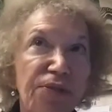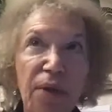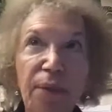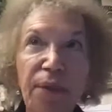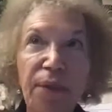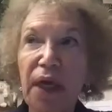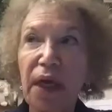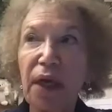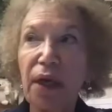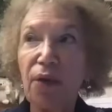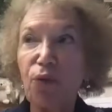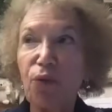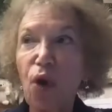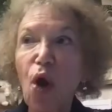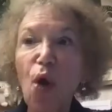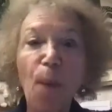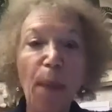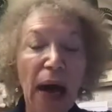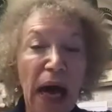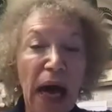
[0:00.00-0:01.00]
from the
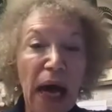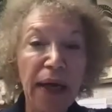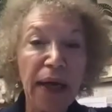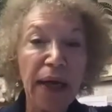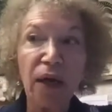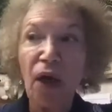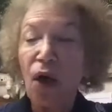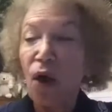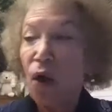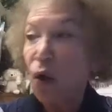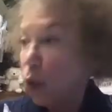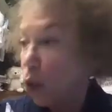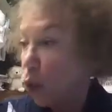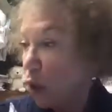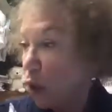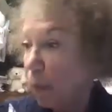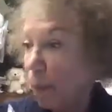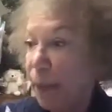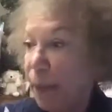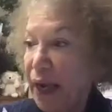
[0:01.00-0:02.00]
robot
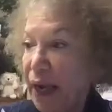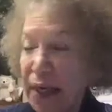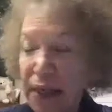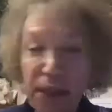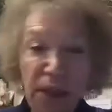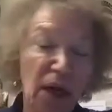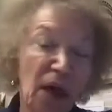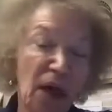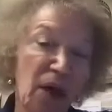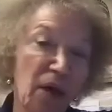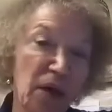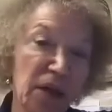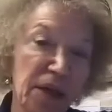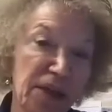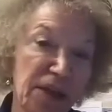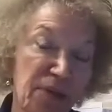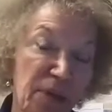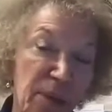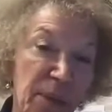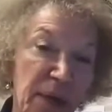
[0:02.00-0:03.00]
or big scars
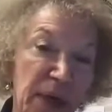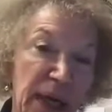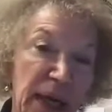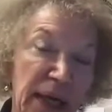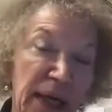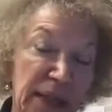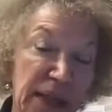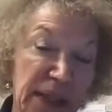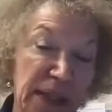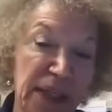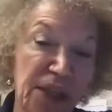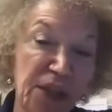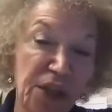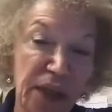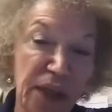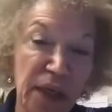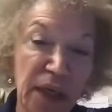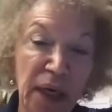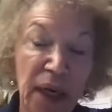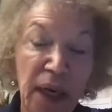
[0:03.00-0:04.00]
from the
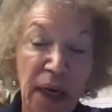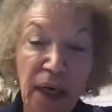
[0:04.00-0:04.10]
incision.